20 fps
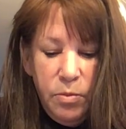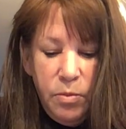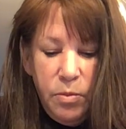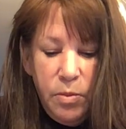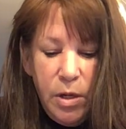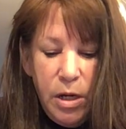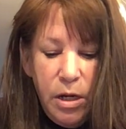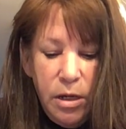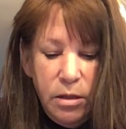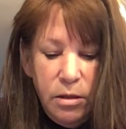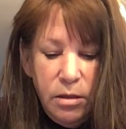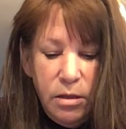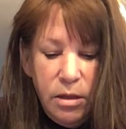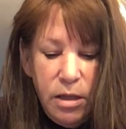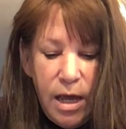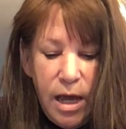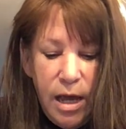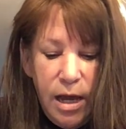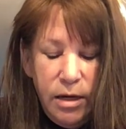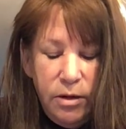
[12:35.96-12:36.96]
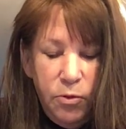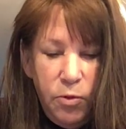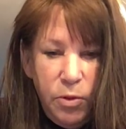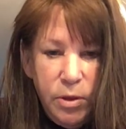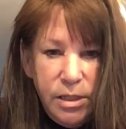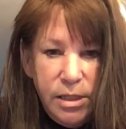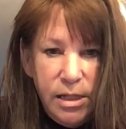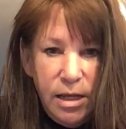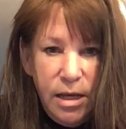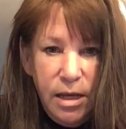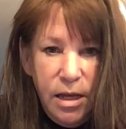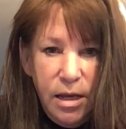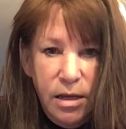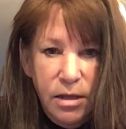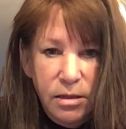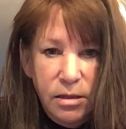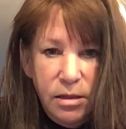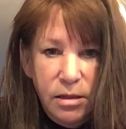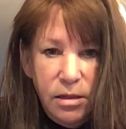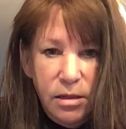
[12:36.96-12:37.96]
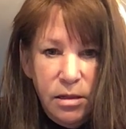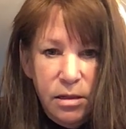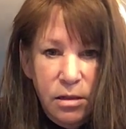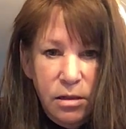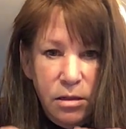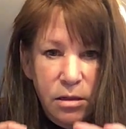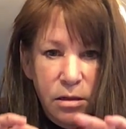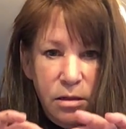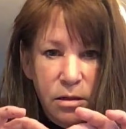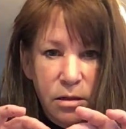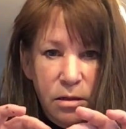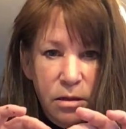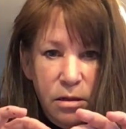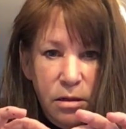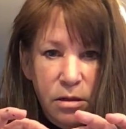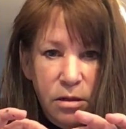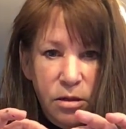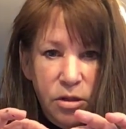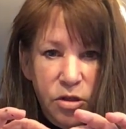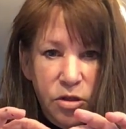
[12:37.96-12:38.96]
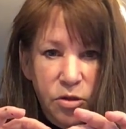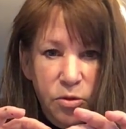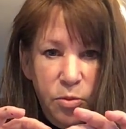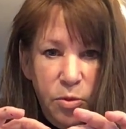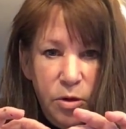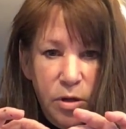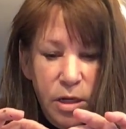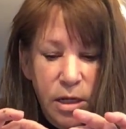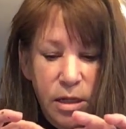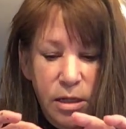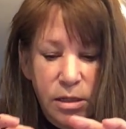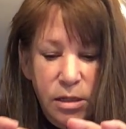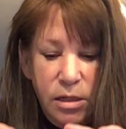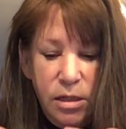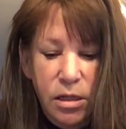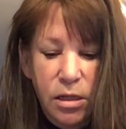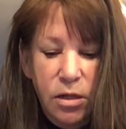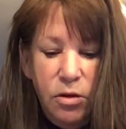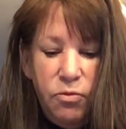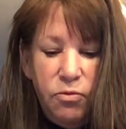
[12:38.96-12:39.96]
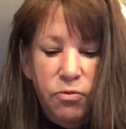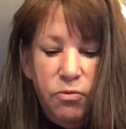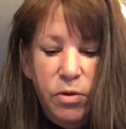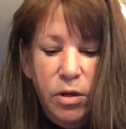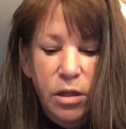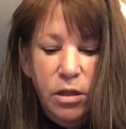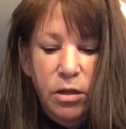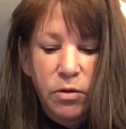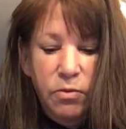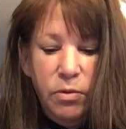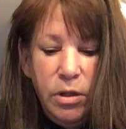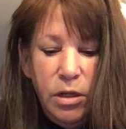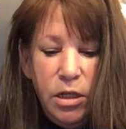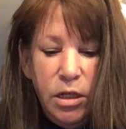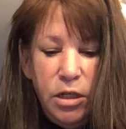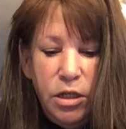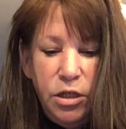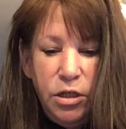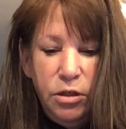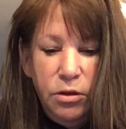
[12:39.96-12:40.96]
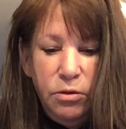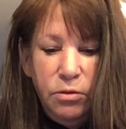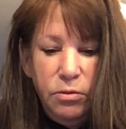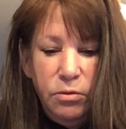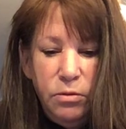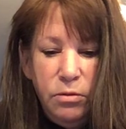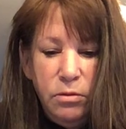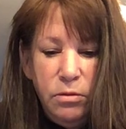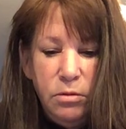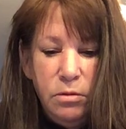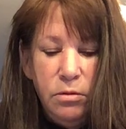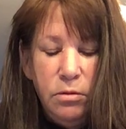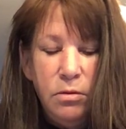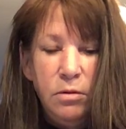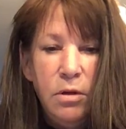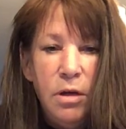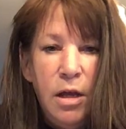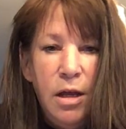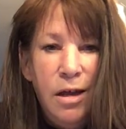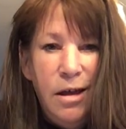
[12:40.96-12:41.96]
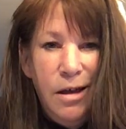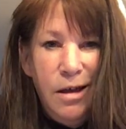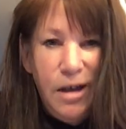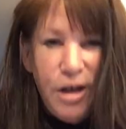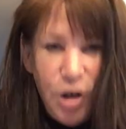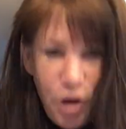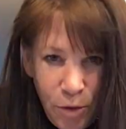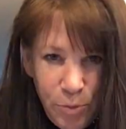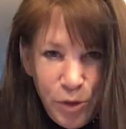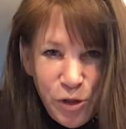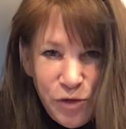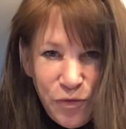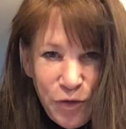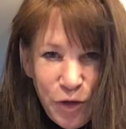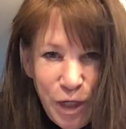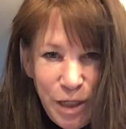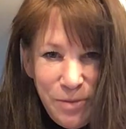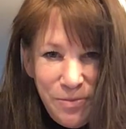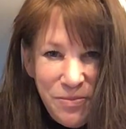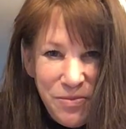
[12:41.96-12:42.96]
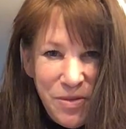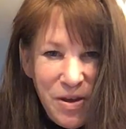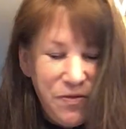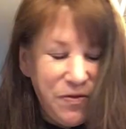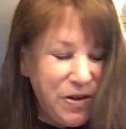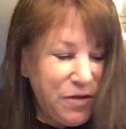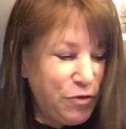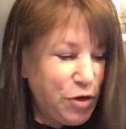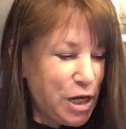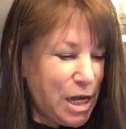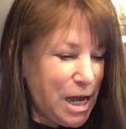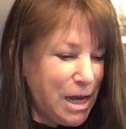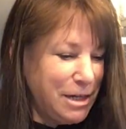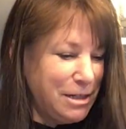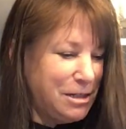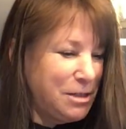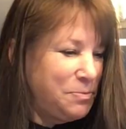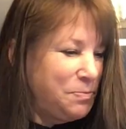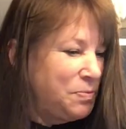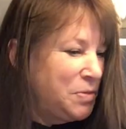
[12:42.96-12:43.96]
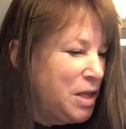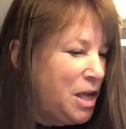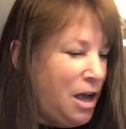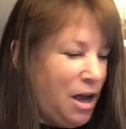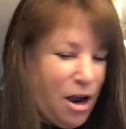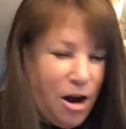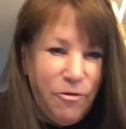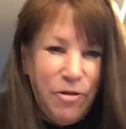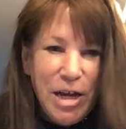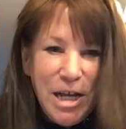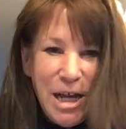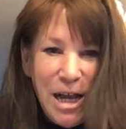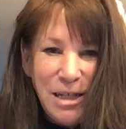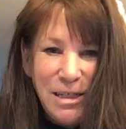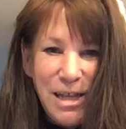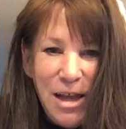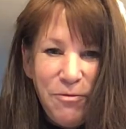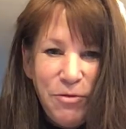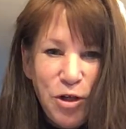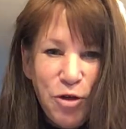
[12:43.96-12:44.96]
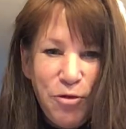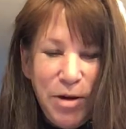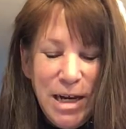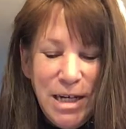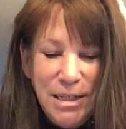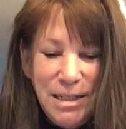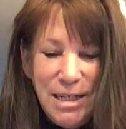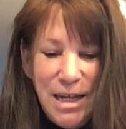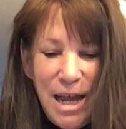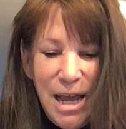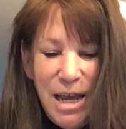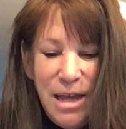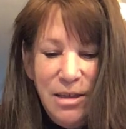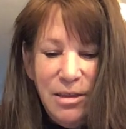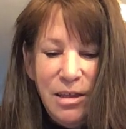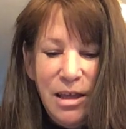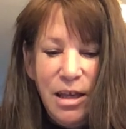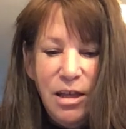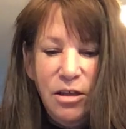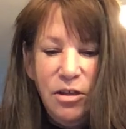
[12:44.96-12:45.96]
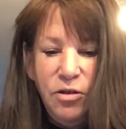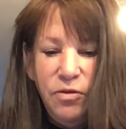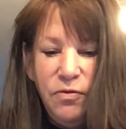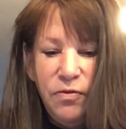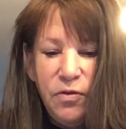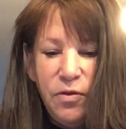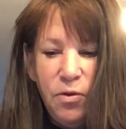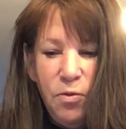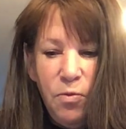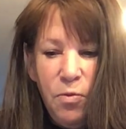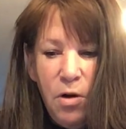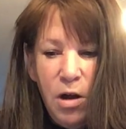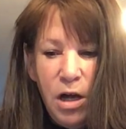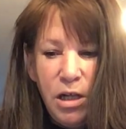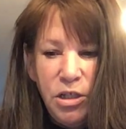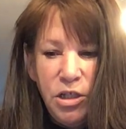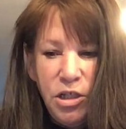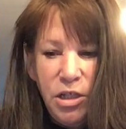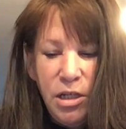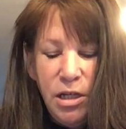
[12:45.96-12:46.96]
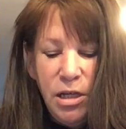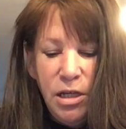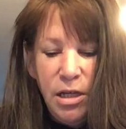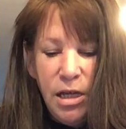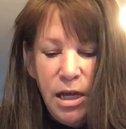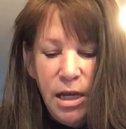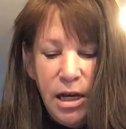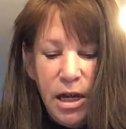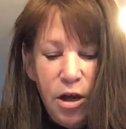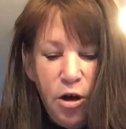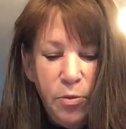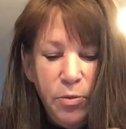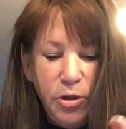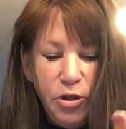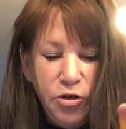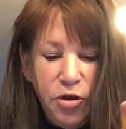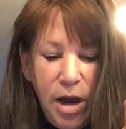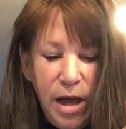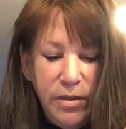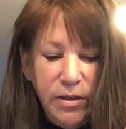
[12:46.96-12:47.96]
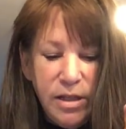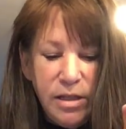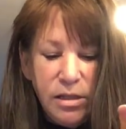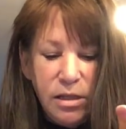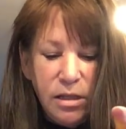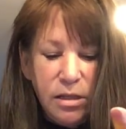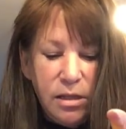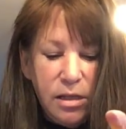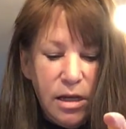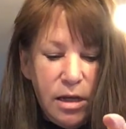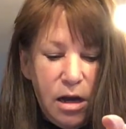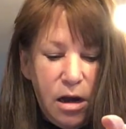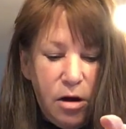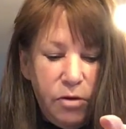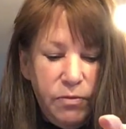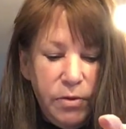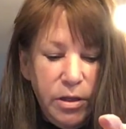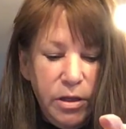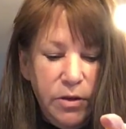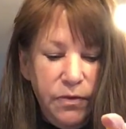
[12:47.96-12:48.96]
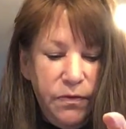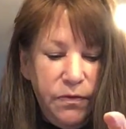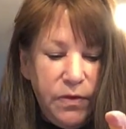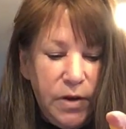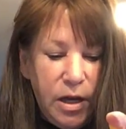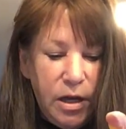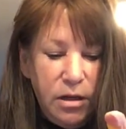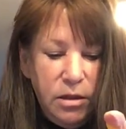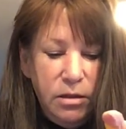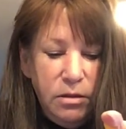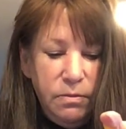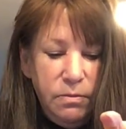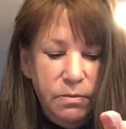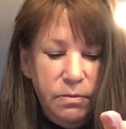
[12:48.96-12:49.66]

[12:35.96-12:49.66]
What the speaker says: But that was it. Super easy, really, really cute, and almost free. My favorite kind. All right, guys, have a great day. Thank you for watching, and I hope you try these because they are really fun.